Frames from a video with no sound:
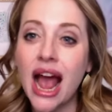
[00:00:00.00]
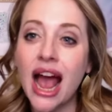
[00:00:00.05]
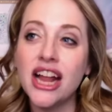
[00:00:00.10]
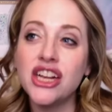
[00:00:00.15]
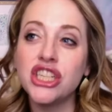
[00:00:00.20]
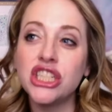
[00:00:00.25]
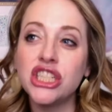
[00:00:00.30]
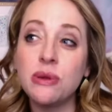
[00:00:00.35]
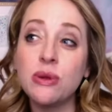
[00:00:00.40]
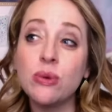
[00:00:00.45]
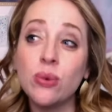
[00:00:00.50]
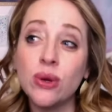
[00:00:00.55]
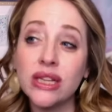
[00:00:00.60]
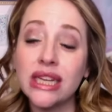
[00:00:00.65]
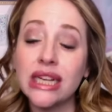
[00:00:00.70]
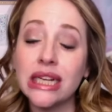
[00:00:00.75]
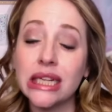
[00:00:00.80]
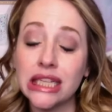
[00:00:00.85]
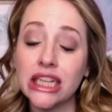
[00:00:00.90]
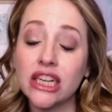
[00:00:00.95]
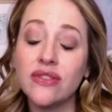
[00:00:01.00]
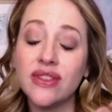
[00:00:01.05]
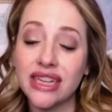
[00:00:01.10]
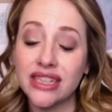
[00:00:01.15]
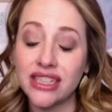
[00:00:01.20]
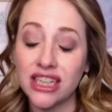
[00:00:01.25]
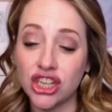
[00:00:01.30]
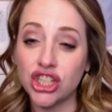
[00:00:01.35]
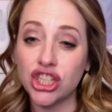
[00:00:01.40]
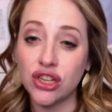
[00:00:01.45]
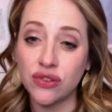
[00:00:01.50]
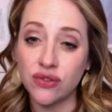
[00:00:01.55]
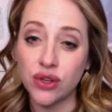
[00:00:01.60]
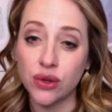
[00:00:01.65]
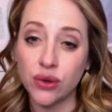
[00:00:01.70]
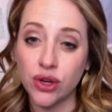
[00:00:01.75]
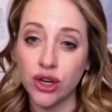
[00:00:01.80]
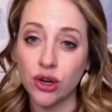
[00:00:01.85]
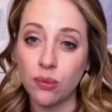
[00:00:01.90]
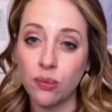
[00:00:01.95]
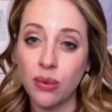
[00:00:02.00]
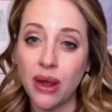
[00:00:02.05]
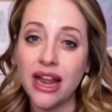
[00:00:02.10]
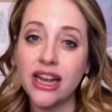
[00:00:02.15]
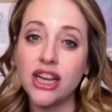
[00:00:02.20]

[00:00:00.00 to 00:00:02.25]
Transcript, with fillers: and just be really clear the intention of the group